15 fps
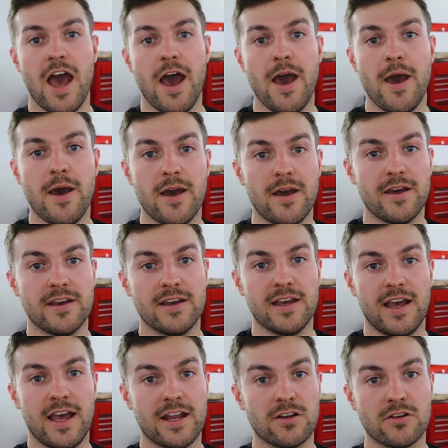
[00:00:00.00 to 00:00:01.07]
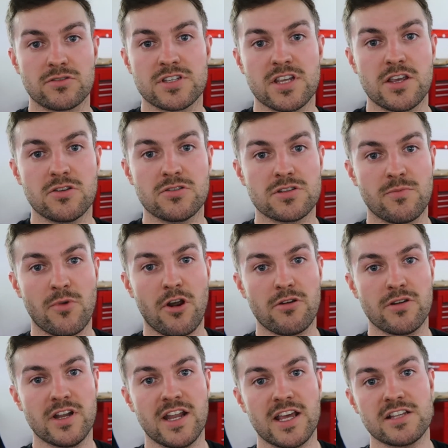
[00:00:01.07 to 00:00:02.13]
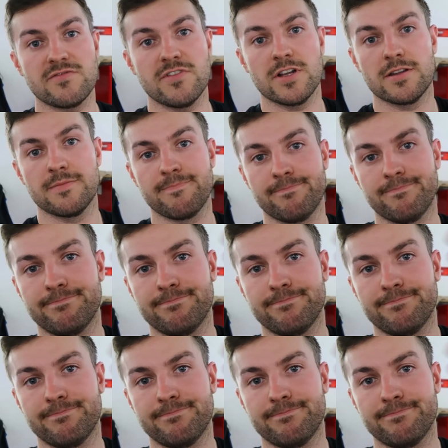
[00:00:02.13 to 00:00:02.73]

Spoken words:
And I'll see you tomorrow in the next vid.